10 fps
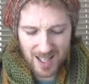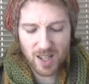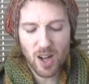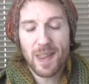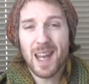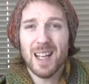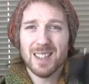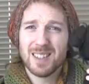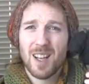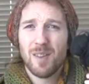And I got
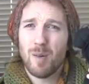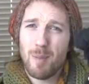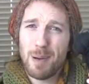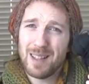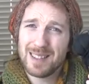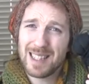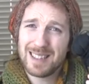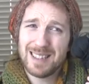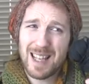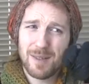this for
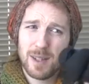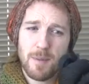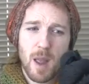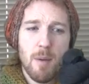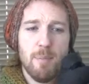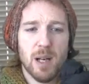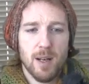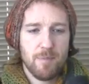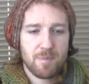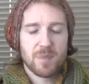£1.67,
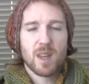but